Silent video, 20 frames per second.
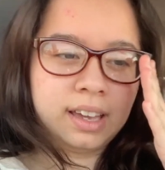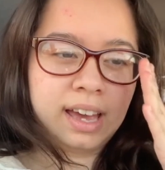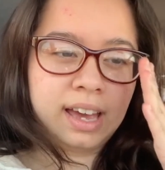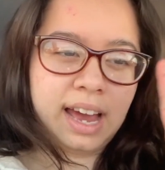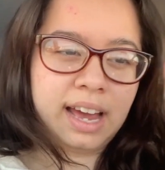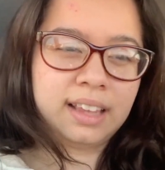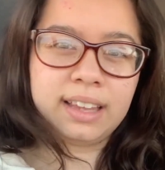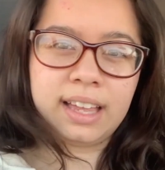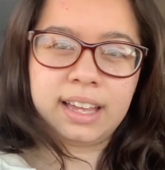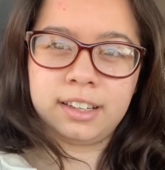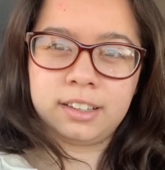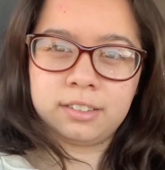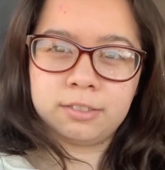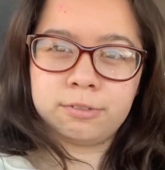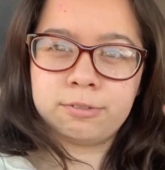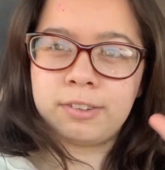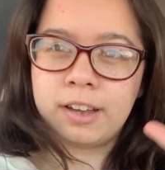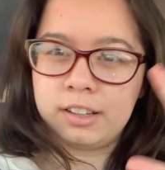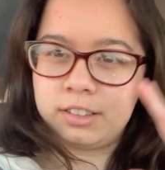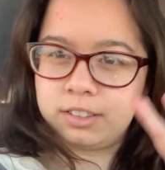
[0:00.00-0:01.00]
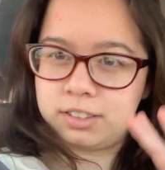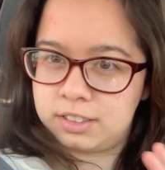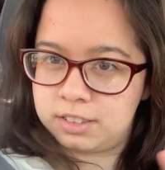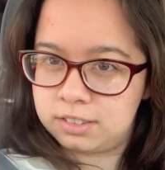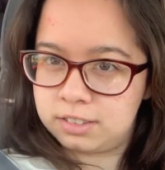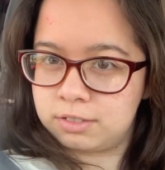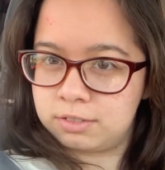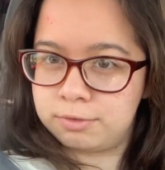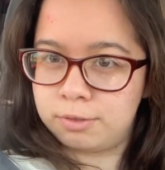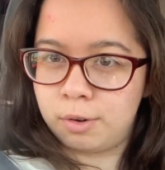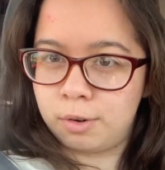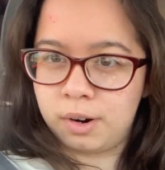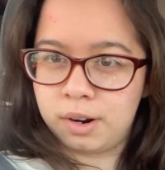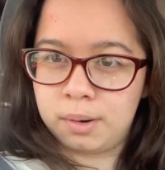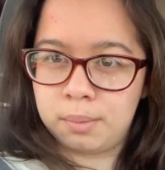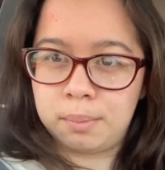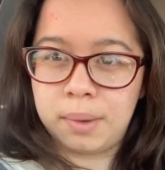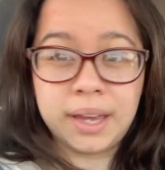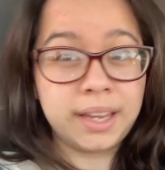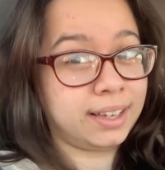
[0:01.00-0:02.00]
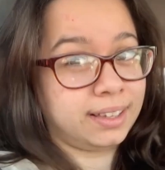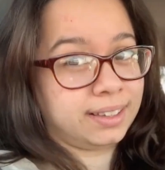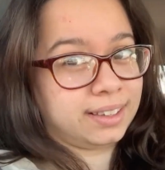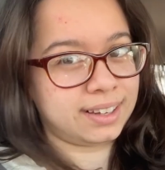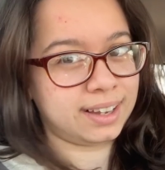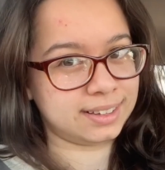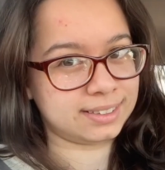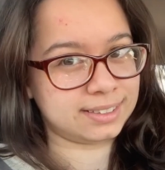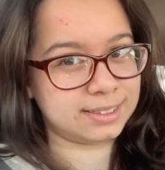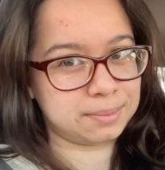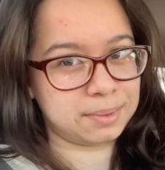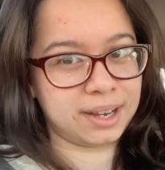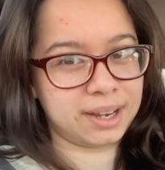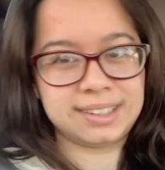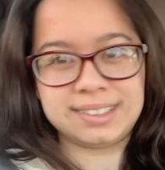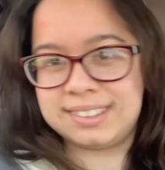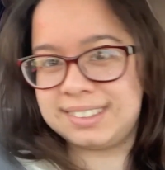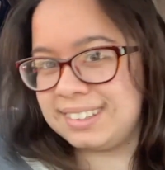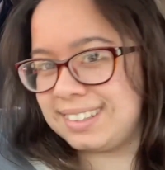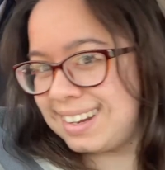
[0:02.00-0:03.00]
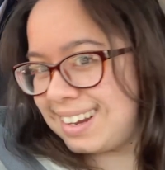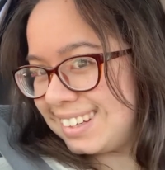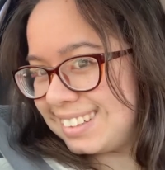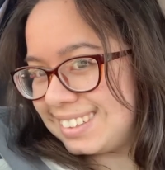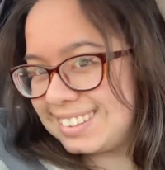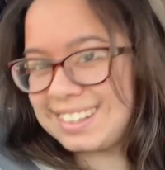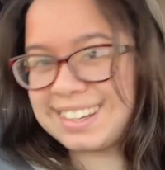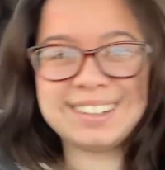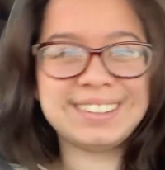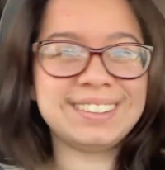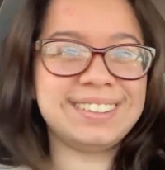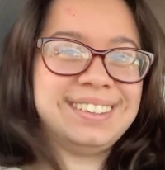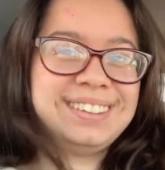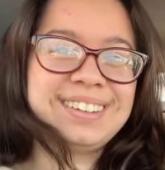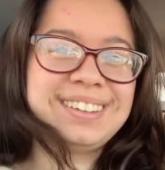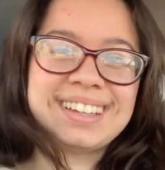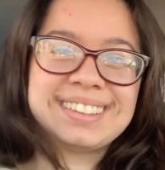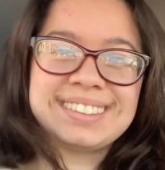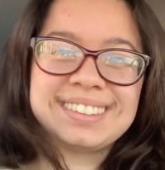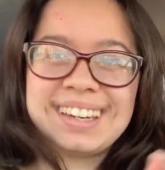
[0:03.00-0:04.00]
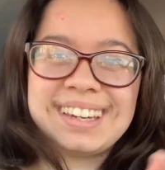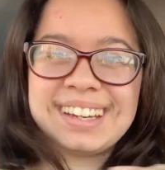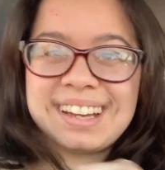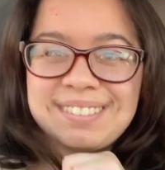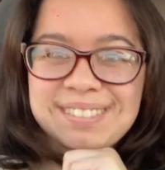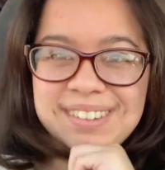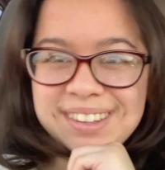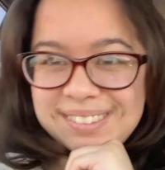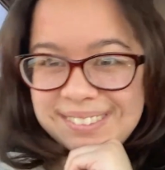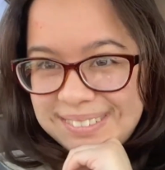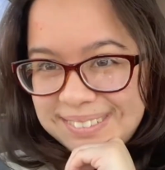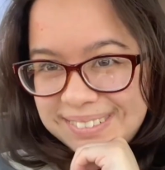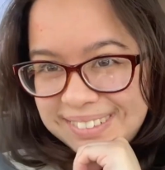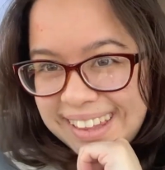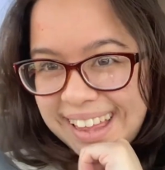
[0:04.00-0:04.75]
and like felt for making the customize. So you guys are gonna come with me for